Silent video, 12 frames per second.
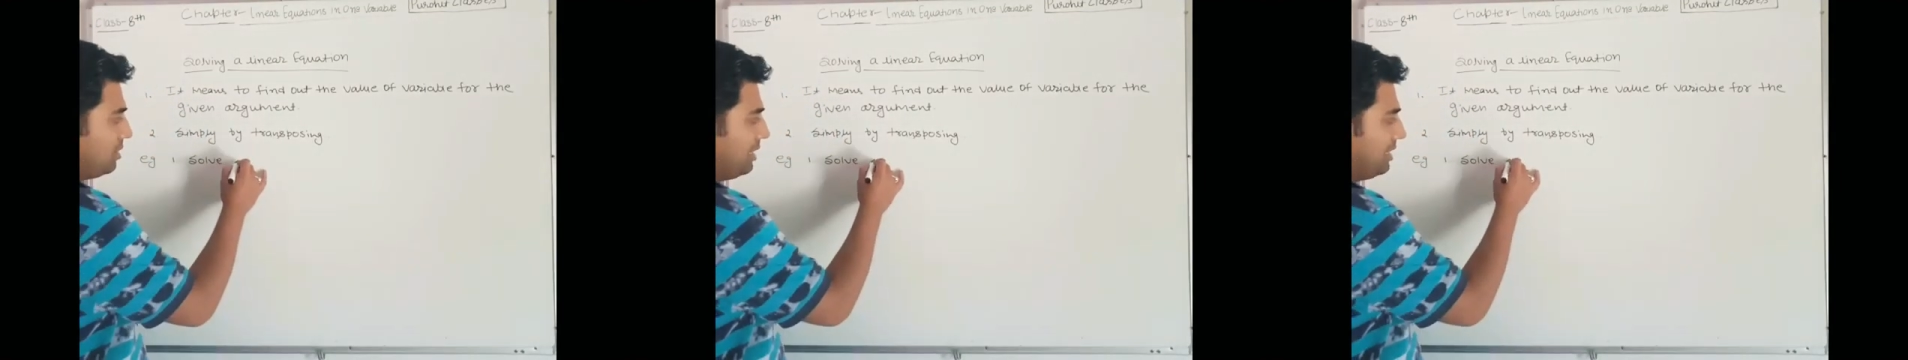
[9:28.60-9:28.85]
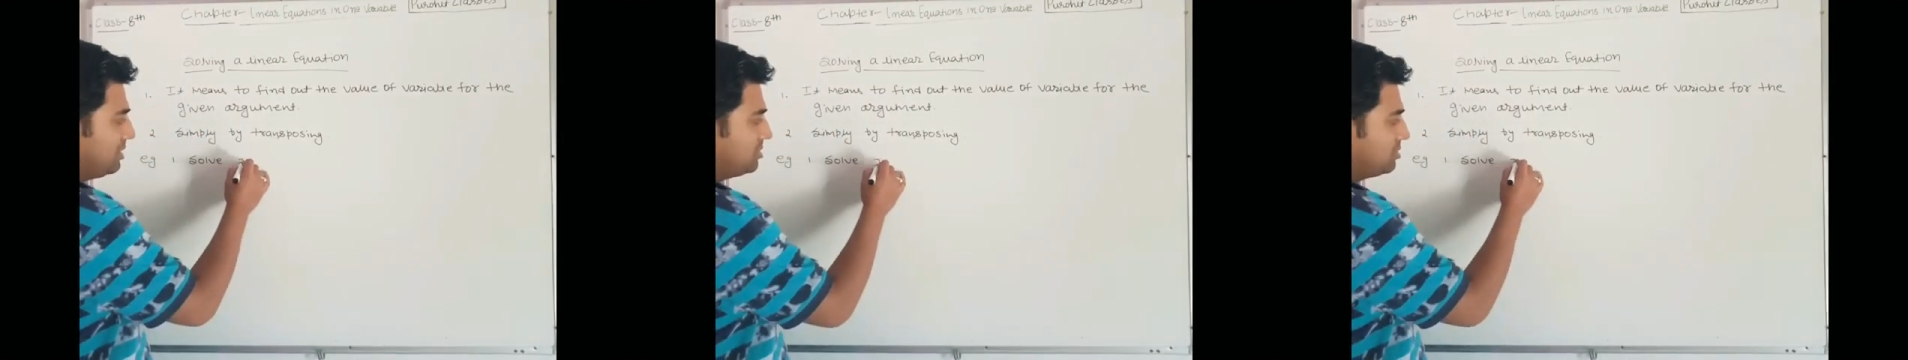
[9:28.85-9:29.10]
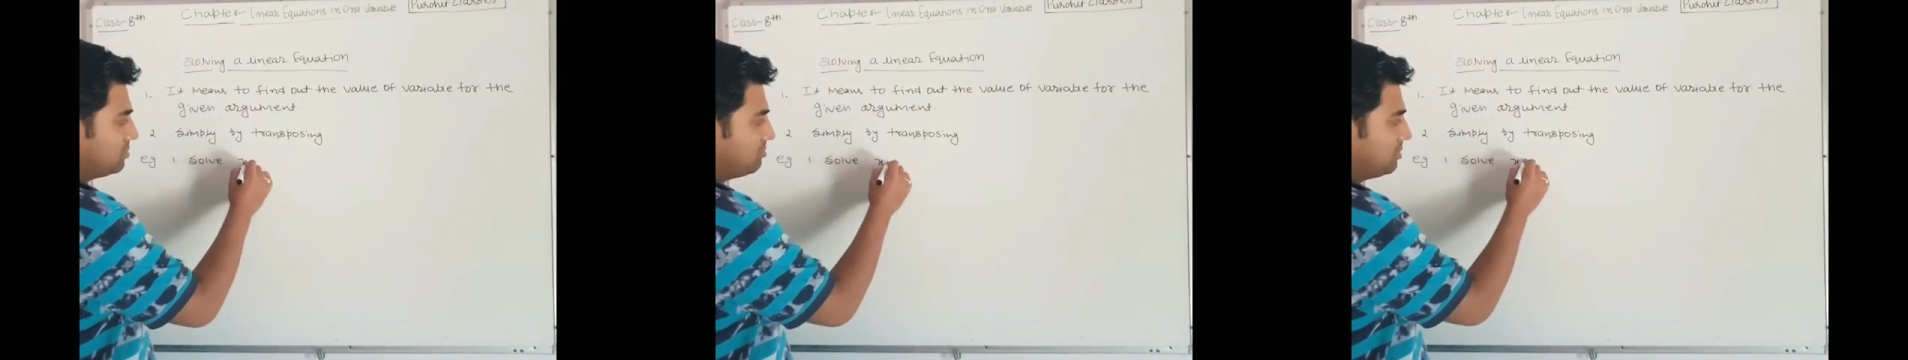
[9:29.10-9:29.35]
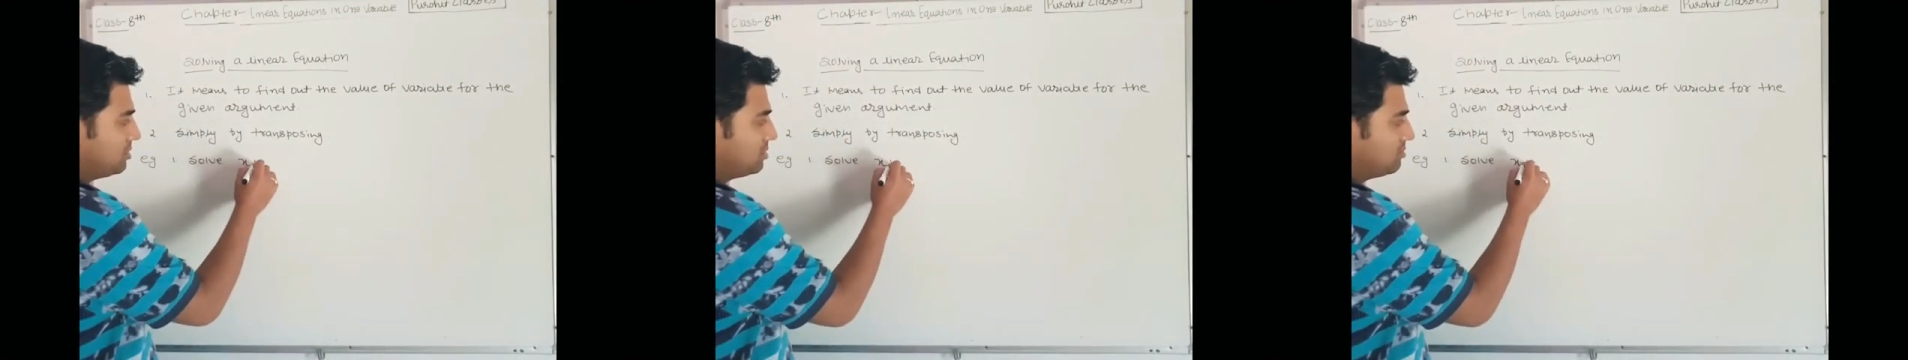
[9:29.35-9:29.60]
X
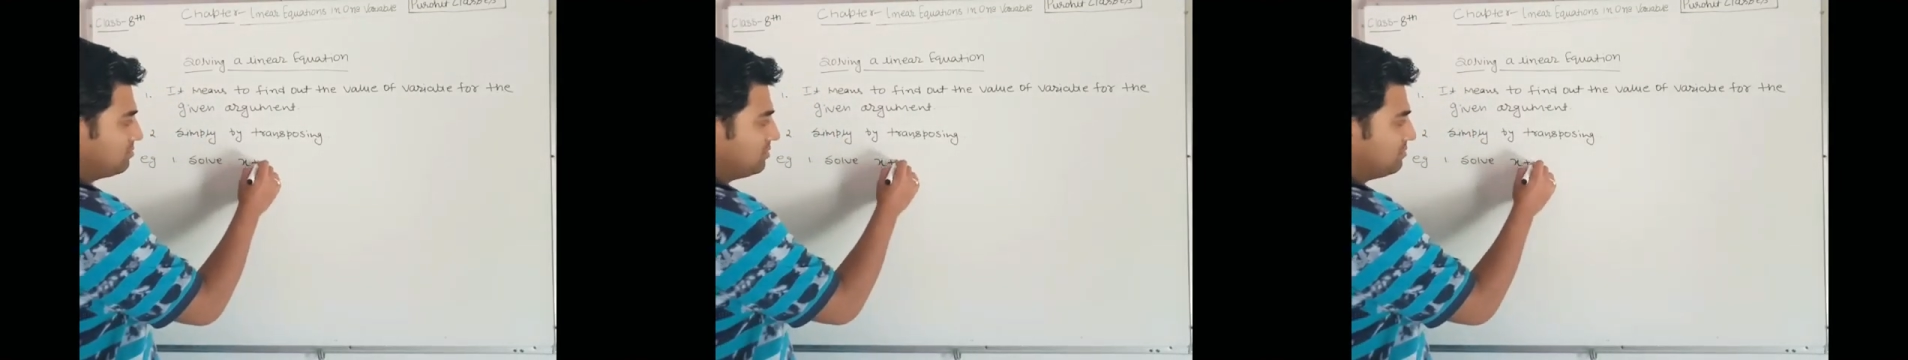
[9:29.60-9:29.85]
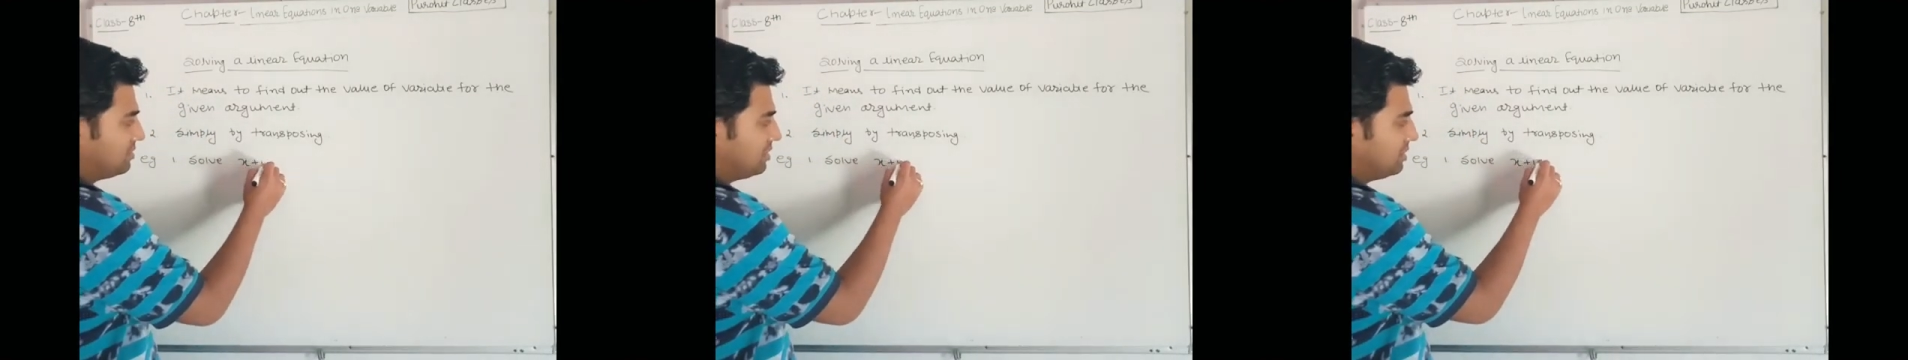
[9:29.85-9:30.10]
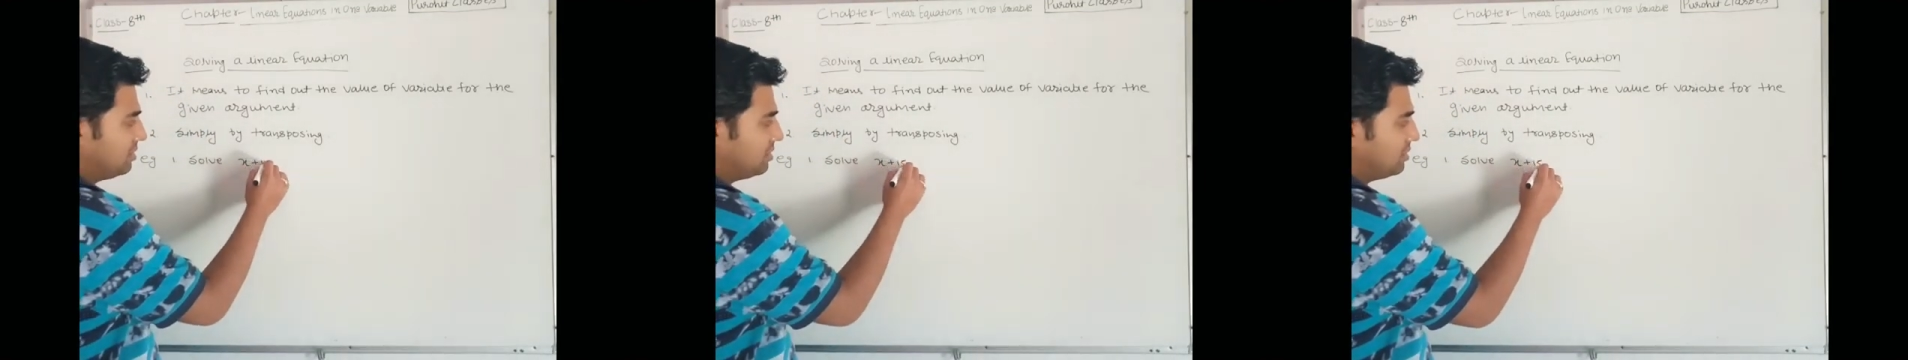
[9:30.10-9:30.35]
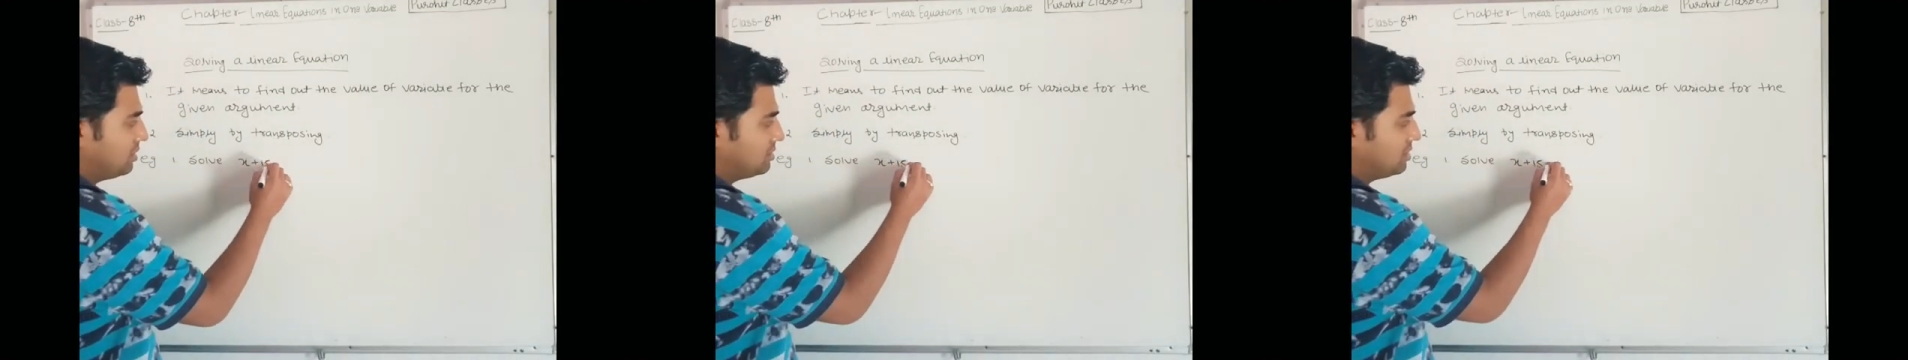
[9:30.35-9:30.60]
plus
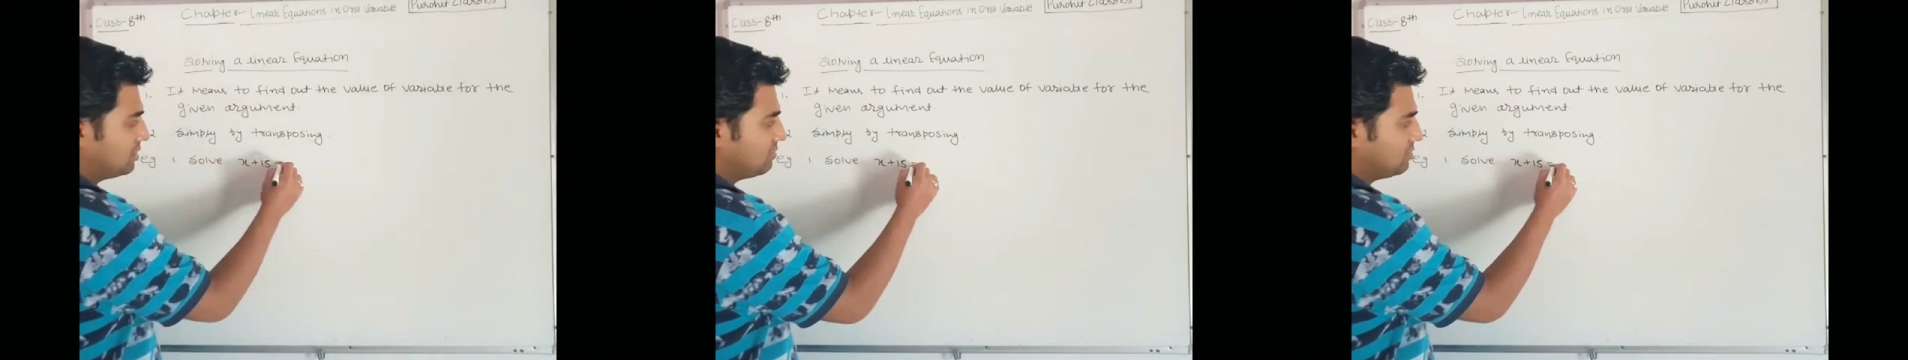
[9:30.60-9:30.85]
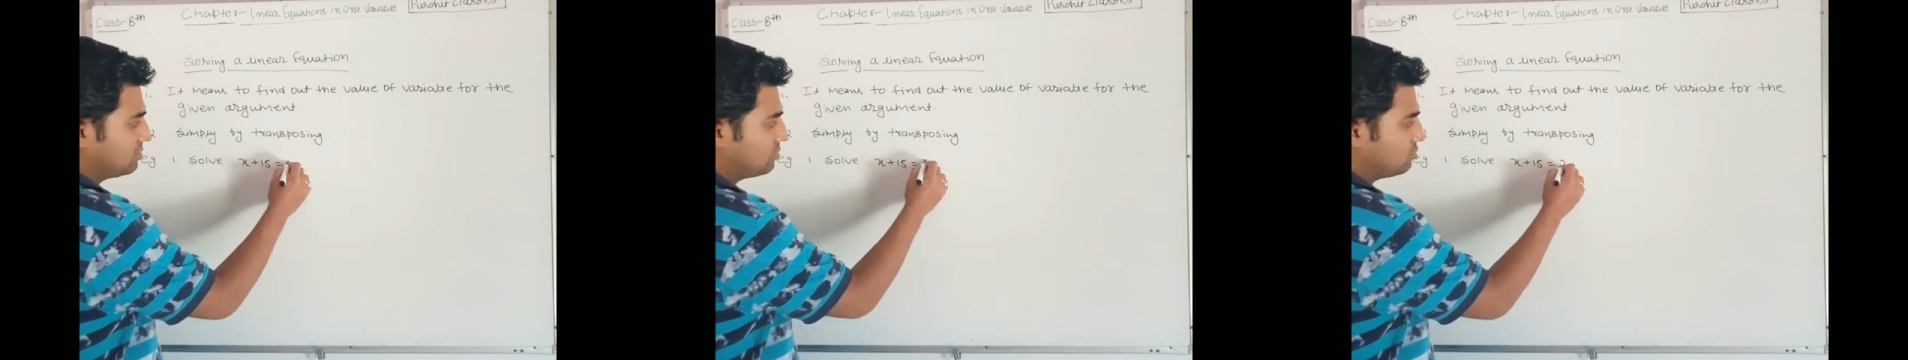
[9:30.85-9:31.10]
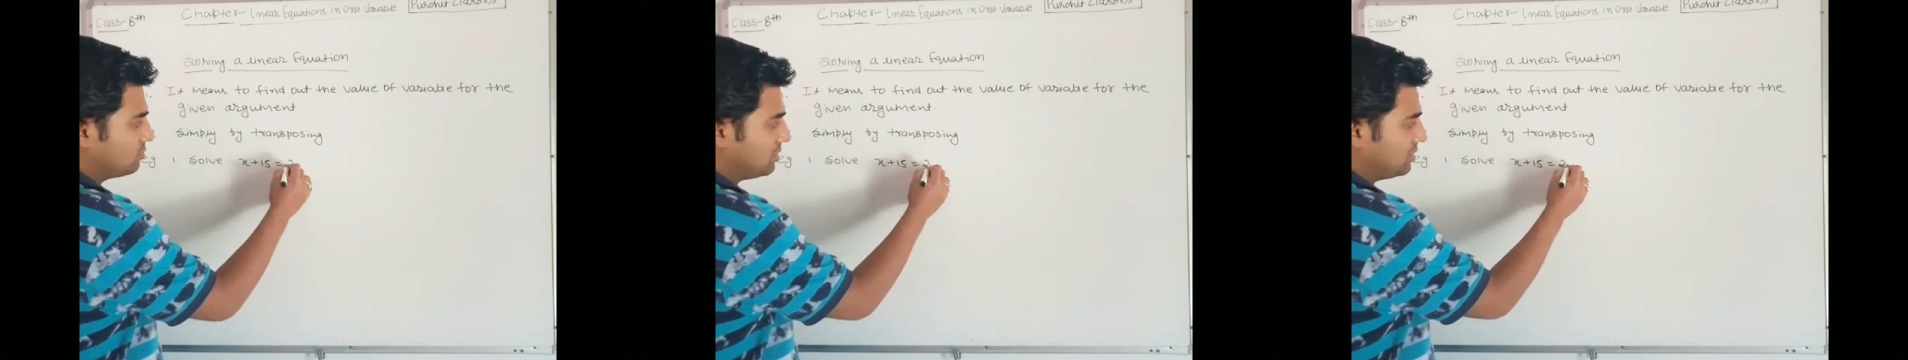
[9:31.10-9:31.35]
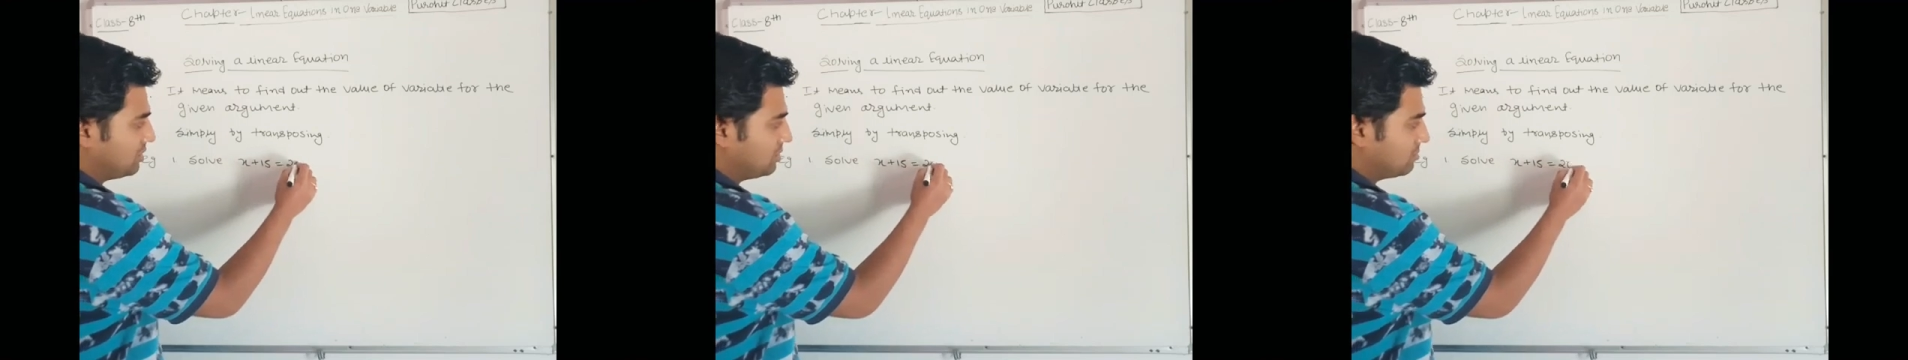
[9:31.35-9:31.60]
15 is equals to
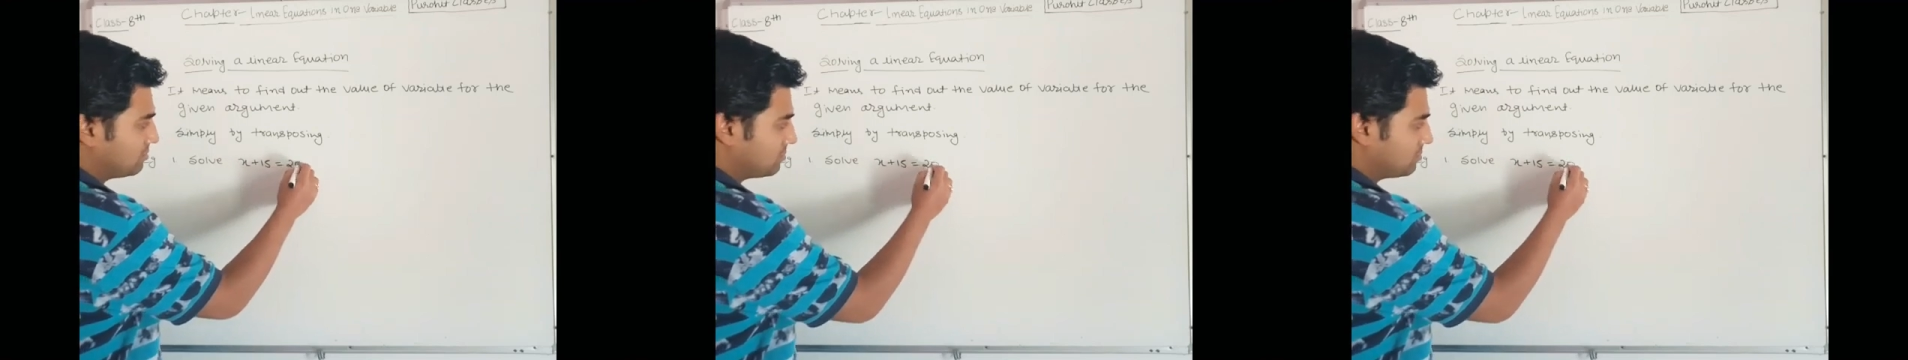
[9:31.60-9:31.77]
20.